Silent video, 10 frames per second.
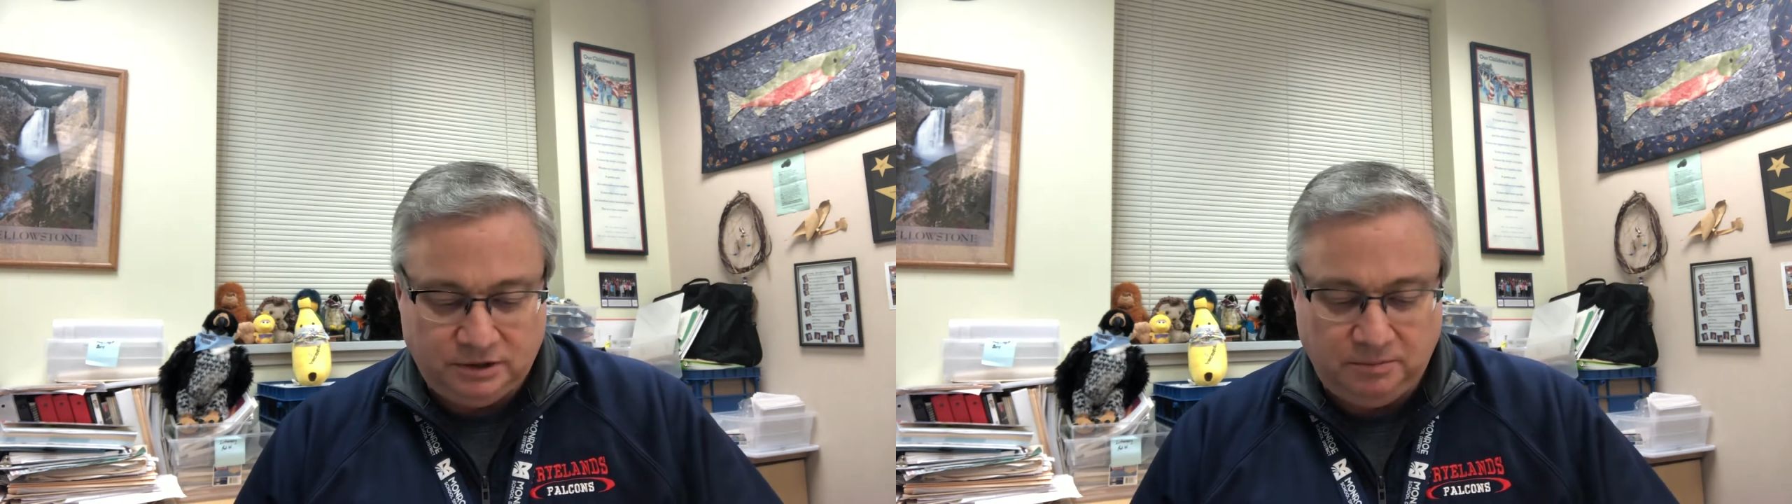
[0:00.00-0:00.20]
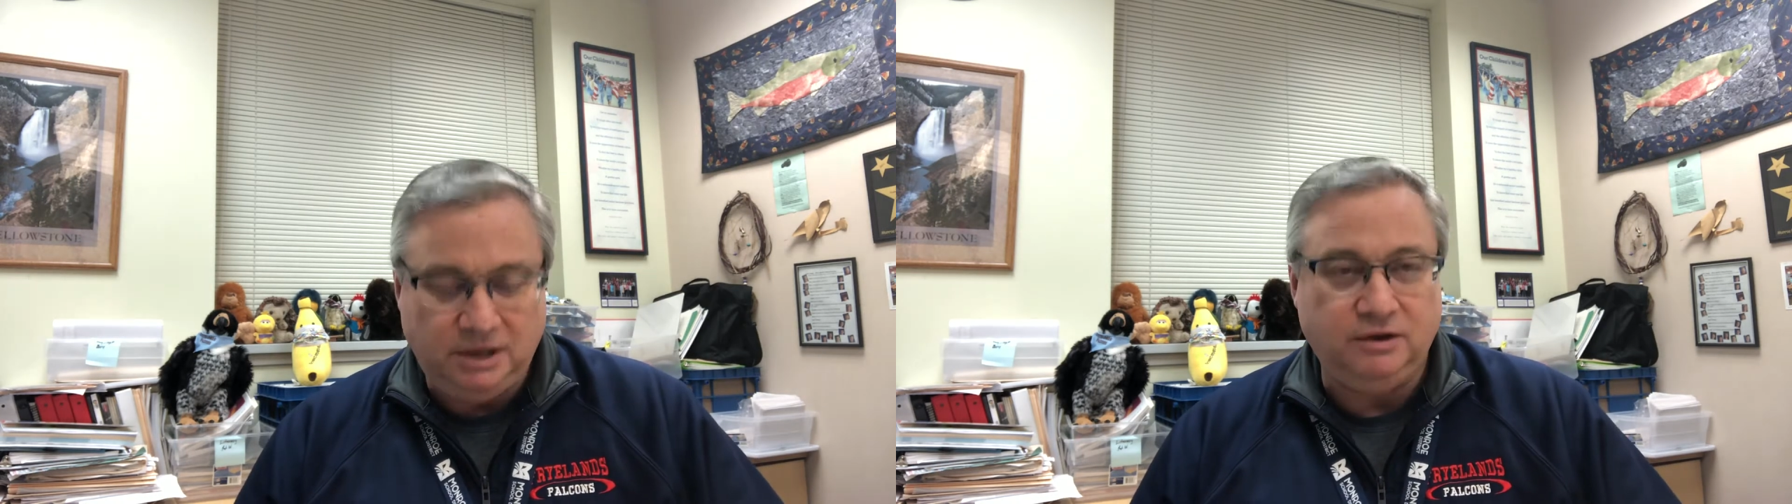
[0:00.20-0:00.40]

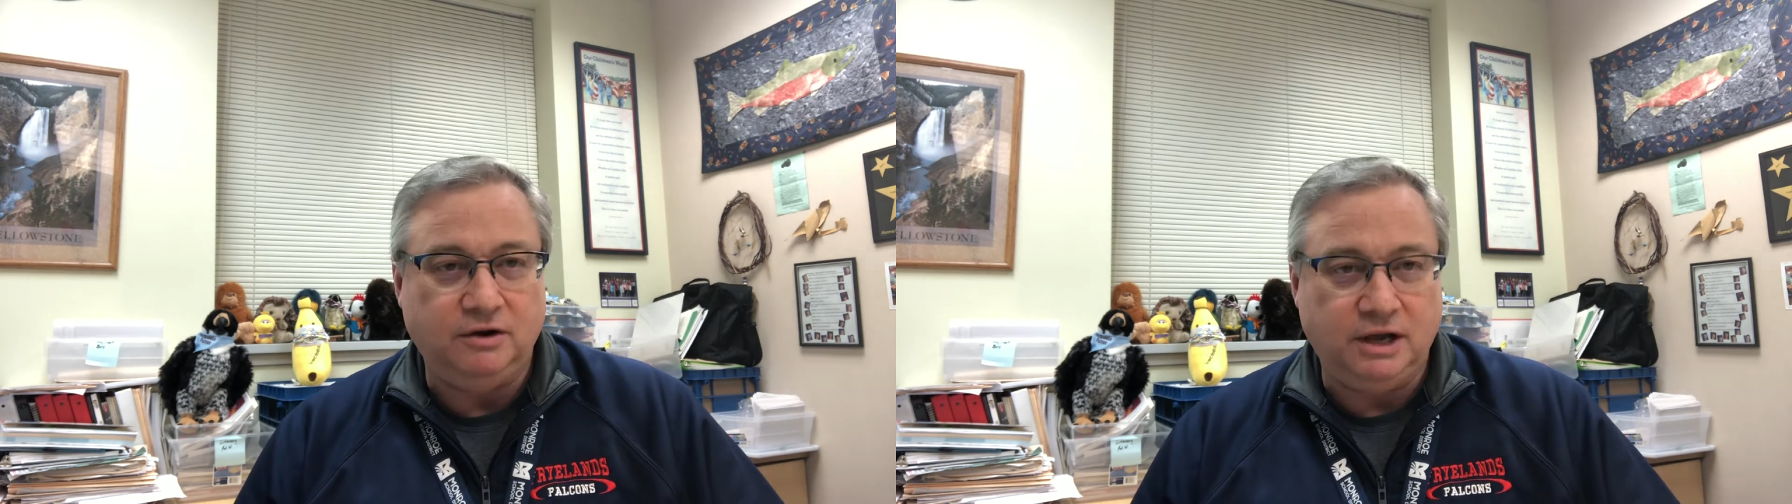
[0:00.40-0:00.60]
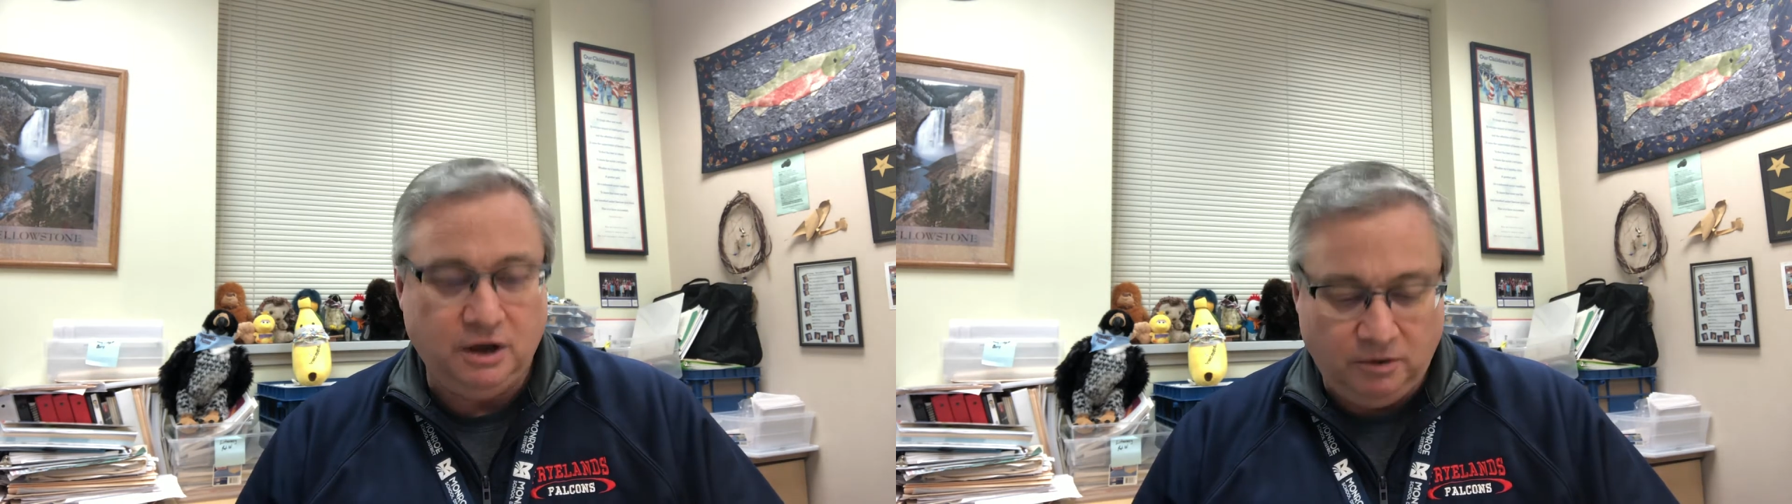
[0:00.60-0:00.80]
to be there
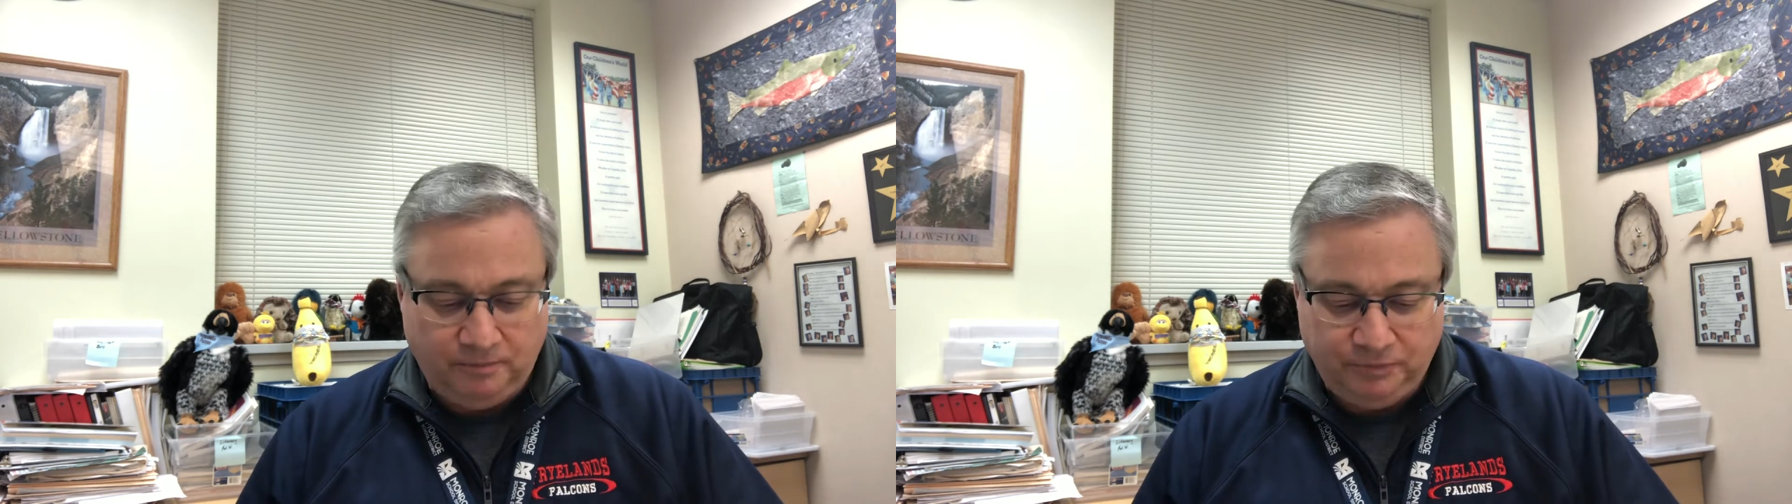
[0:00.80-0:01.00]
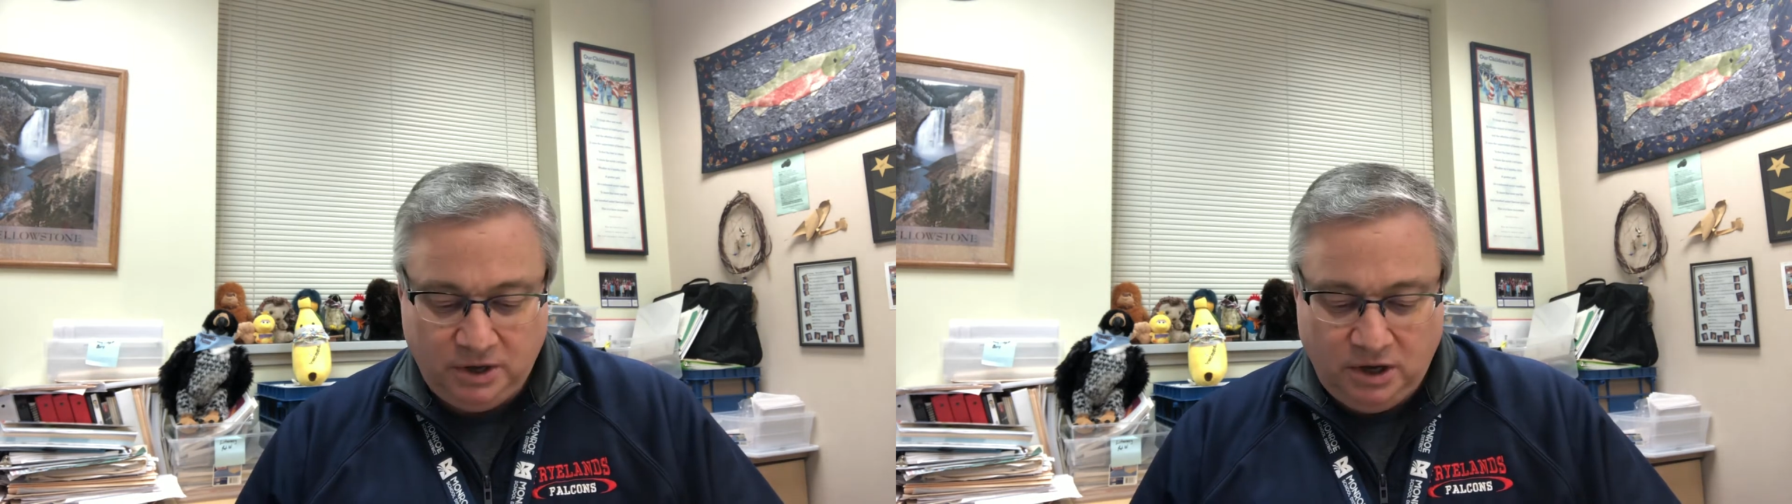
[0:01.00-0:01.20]
to help.